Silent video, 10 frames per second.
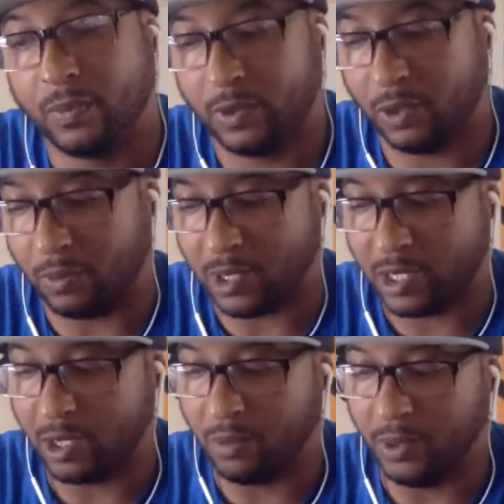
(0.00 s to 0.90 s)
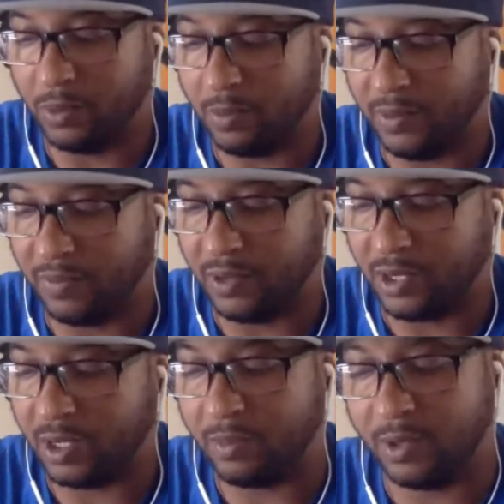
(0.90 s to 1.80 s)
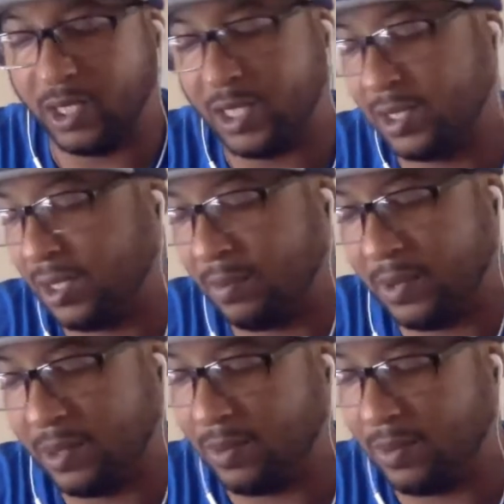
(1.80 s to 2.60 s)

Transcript: so my son will be with me for the summer, and that's it, man.